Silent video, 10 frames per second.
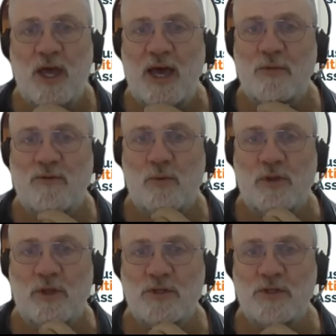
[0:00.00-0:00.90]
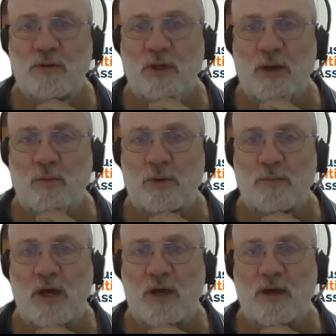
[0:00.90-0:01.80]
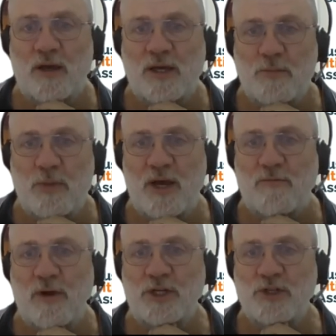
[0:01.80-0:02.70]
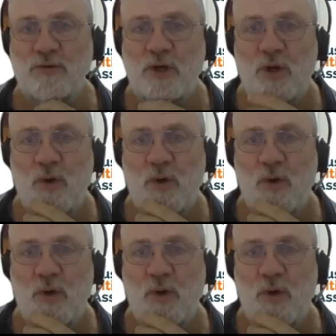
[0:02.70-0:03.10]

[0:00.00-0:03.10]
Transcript: And before this, uh, with park, as a park ranger